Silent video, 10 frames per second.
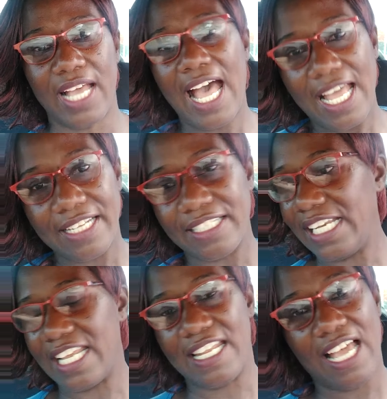And the
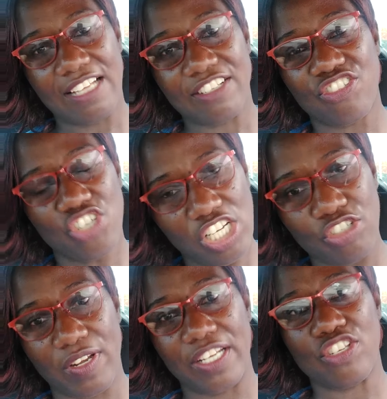lady has
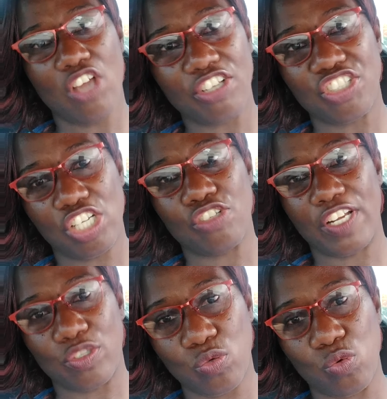children, young
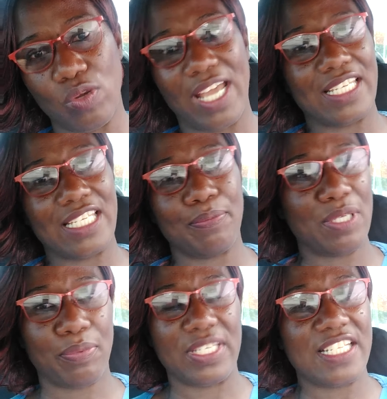children too, where
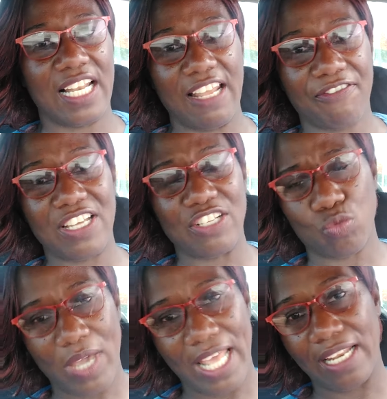people eat and live as
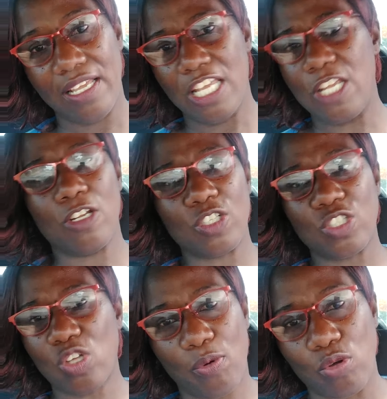well. You know,
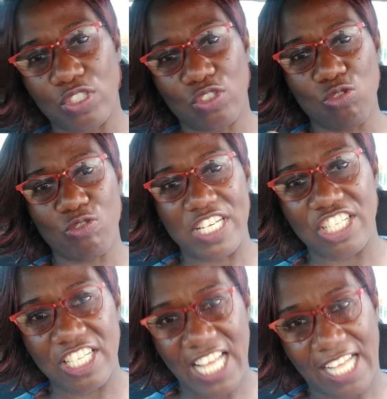supposed to
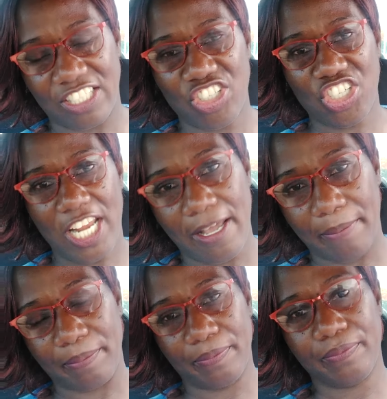reach that shame.